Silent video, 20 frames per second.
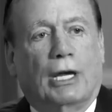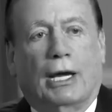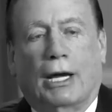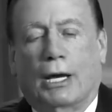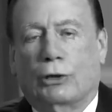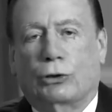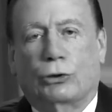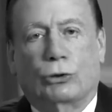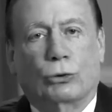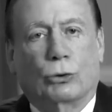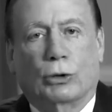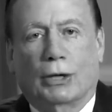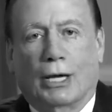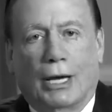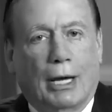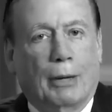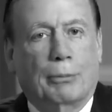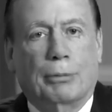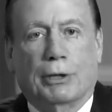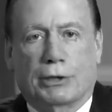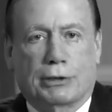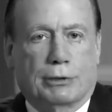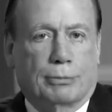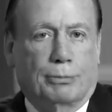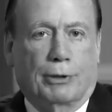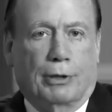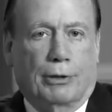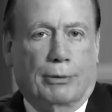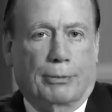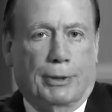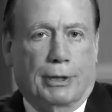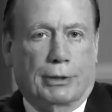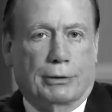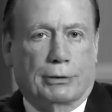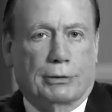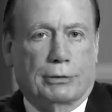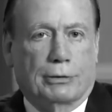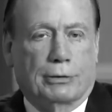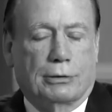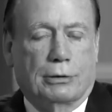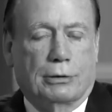can't do lab experiments.